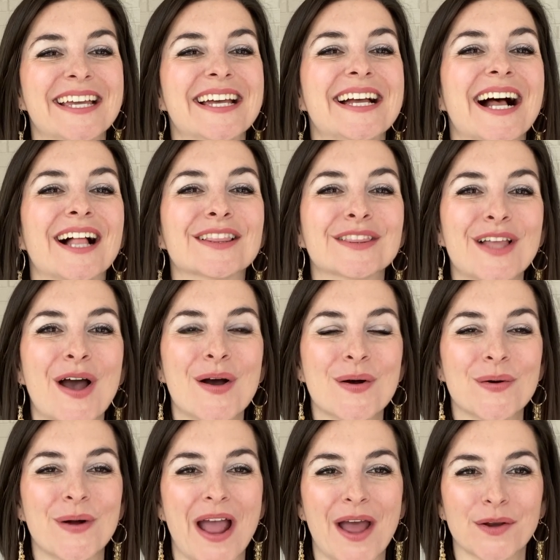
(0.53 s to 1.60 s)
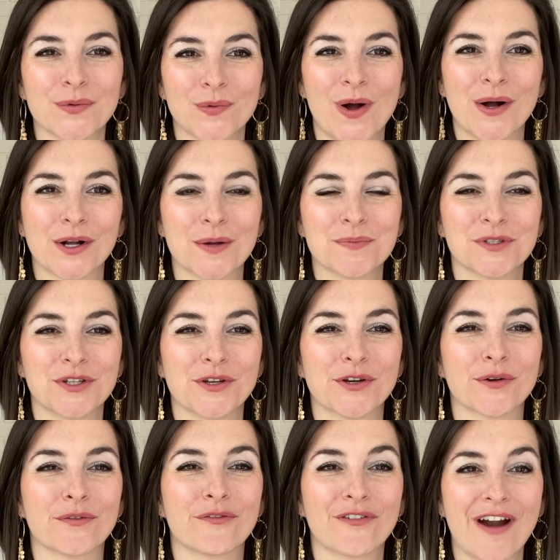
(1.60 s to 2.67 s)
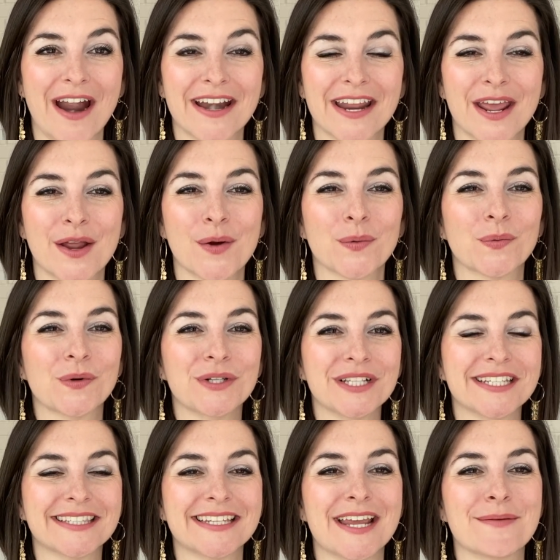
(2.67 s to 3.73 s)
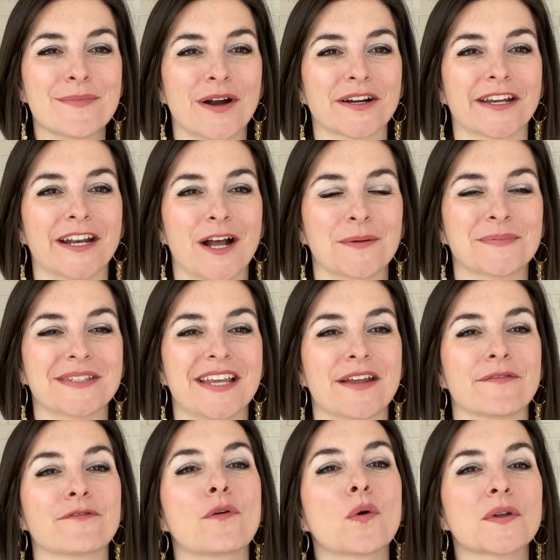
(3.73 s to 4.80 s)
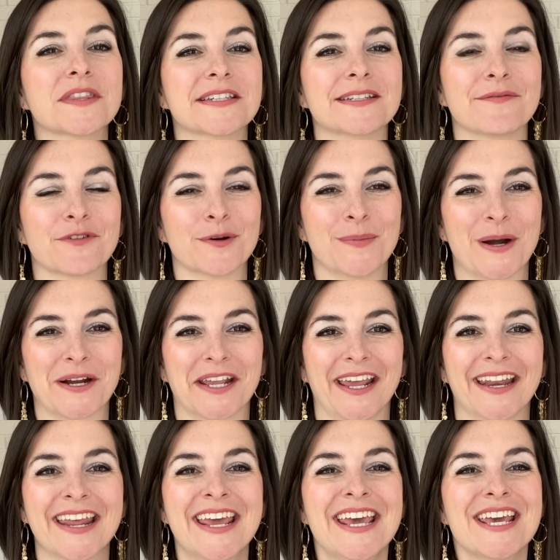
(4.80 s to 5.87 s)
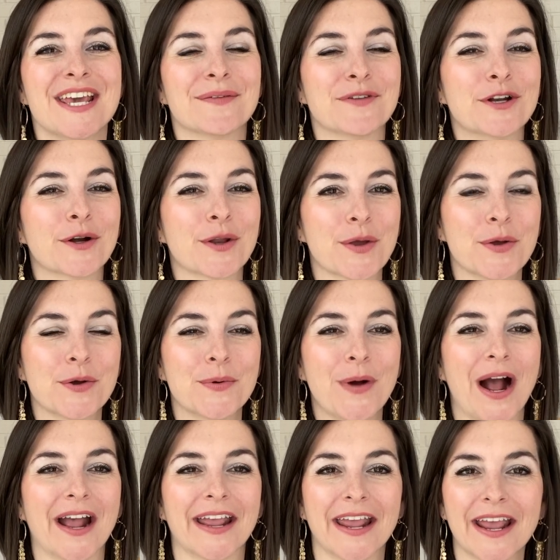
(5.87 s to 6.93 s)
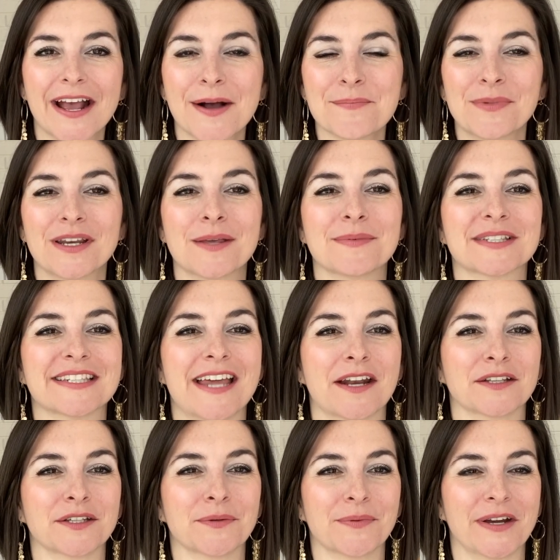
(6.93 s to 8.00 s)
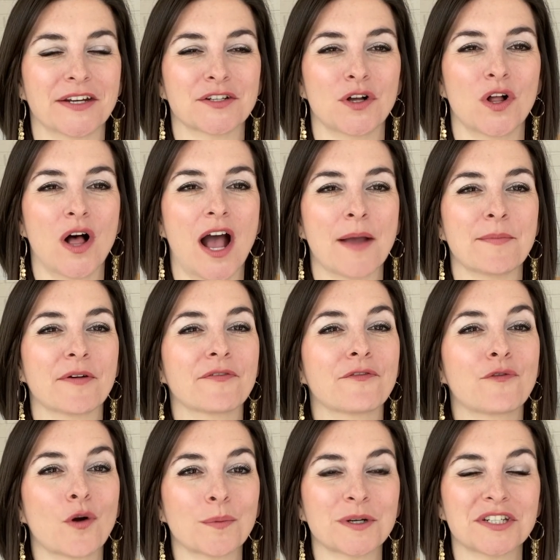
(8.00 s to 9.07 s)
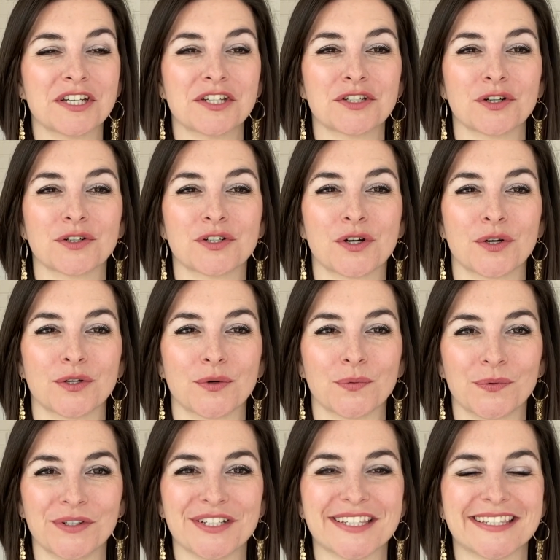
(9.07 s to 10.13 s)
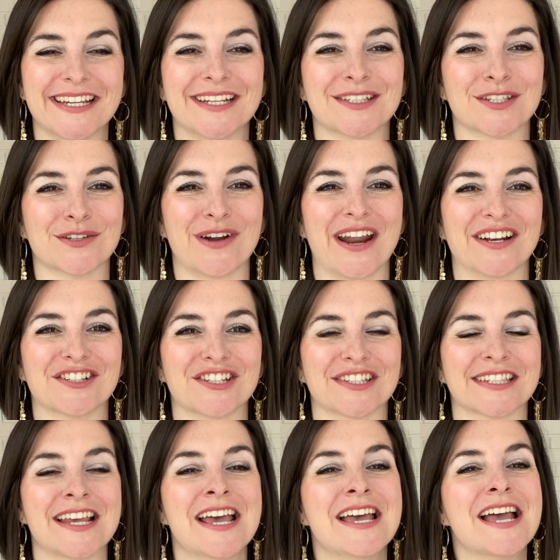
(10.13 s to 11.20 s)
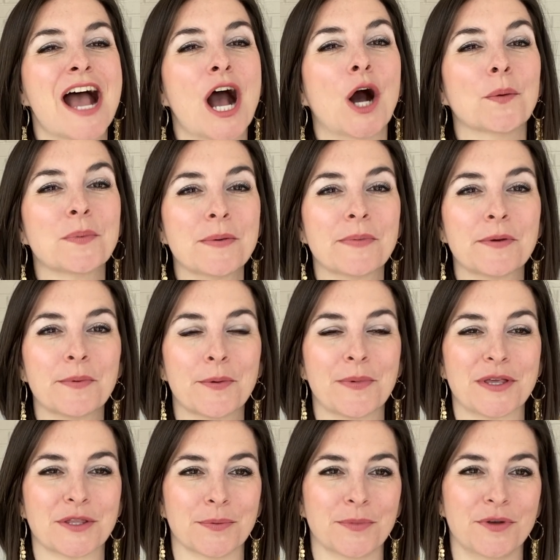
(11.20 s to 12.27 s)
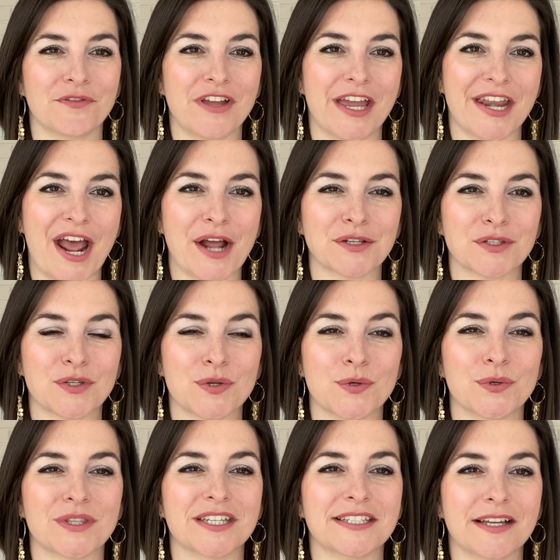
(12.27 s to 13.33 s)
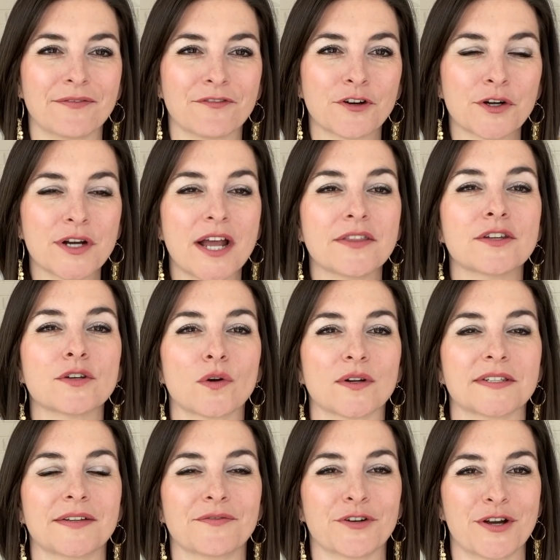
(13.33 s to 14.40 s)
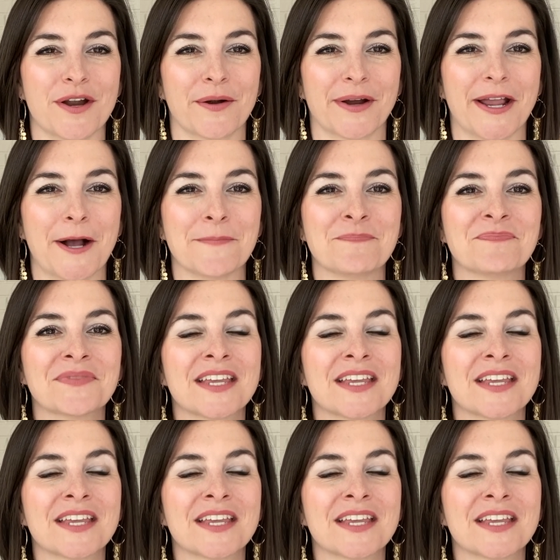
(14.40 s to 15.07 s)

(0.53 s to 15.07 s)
Hello and welcome to your Friday real estate market update for the Denver market. If you don't know who I am, my name is Natalie Randall. I'm a former teacher turned real estate strategist, helping people make their move in and to the Denver and the North Denver area.